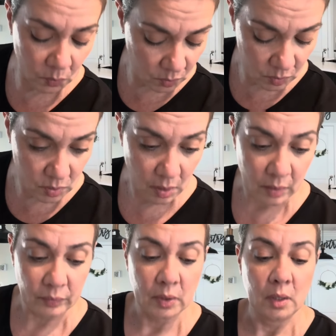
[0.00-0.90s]
do no
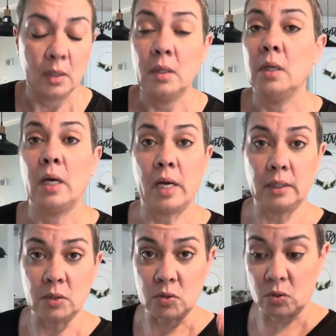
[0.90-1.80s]
soft. I
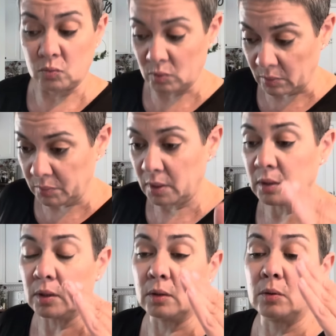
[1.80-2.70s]
need to scrub
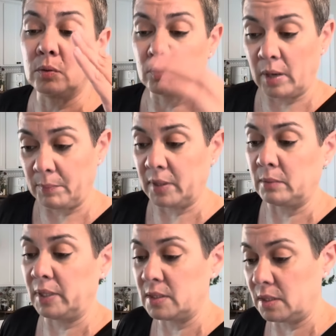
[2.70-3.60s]
the crap out of
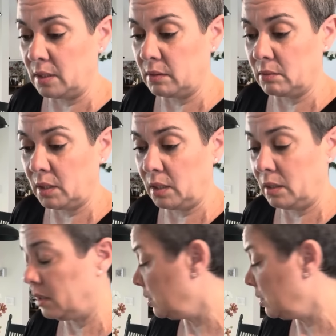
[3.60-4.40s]
my teeth, okay?